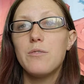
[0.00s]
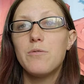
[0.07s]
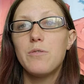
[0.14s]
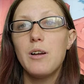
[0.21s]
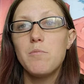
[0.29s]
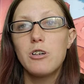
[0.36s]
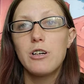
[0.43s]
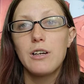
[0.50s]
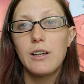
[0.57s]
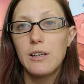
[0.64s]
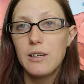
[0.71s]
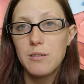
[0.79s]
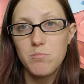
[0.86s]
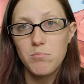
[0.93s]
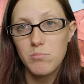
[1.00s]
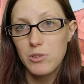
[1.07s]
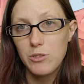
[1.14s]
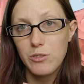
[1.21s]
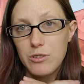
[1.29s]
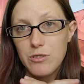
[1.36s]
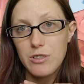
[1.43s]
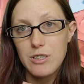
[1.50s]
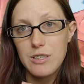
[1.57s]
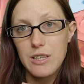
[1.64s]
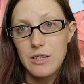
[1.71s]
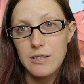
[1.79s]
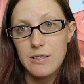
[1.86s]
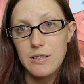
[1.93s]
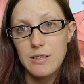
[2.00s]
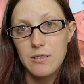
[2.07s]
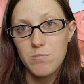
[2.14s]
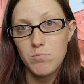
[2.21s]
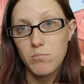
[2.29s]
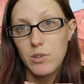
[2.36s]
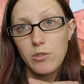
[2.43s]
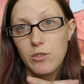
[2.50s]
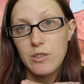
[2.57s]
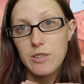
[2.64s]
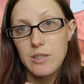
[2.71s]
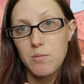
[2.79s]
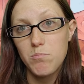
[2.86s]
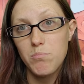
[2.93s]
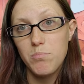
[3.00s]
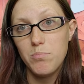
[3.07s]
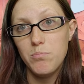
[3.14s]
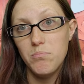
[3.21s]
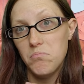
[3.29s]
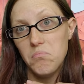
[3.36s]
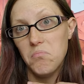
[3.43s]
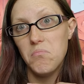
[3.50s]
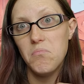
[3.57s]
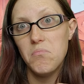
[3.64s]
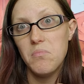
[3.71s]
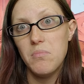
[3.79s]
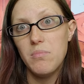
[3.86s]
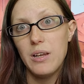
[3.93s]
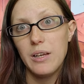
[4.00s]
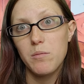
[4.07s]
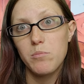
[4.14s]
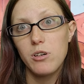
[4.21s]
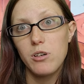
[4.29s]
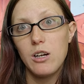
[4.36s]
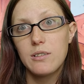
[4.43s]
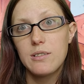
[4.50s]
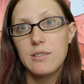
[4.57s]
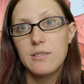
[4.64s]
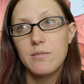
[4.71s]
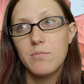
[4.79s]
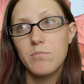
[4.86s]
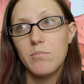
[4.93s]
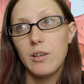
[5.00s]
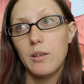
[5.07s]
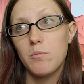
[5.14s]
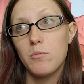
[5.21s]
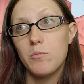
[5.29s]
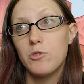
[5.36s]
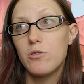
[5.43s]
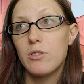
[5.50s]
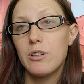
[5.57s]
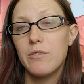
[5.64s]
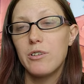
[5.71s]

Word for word: framework minerals are just things that minerals that make up rocks, make up the majority of